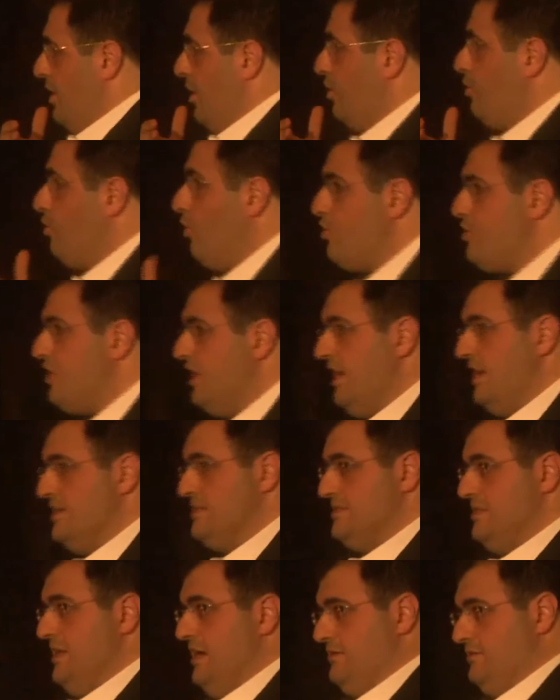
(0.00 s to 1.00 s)

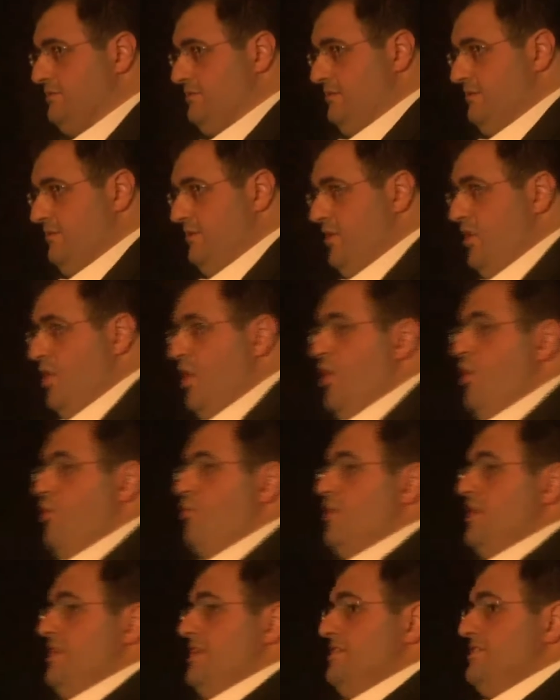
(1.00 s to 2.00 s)
localize that.
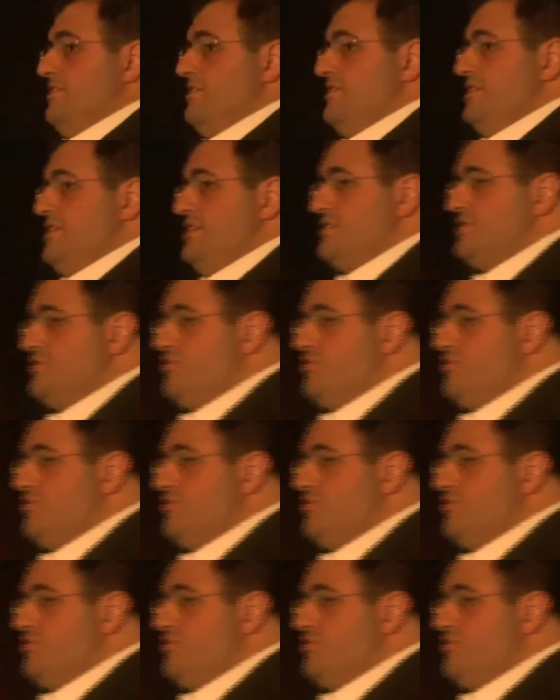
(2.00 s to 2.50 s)
We needed these